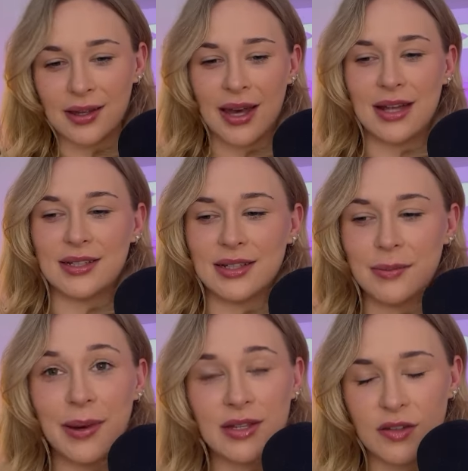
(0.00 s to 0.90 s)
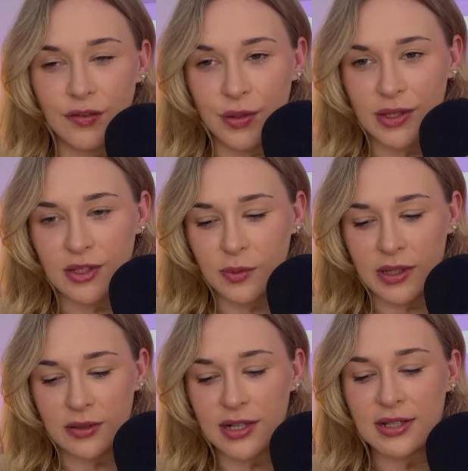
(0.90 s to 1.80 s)
getting the best of you this
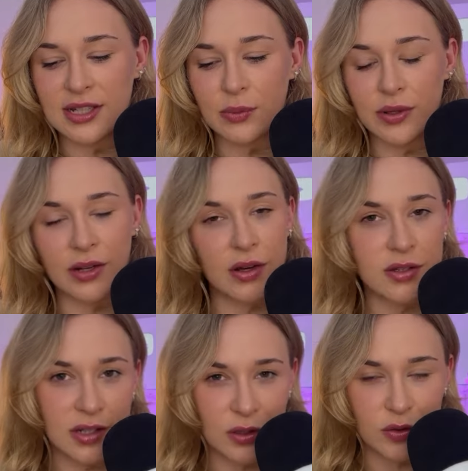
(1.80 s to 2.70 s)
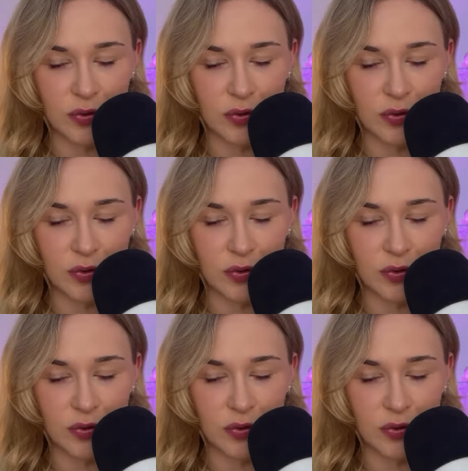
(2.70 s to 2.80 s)
week. So let's see what they're asking you to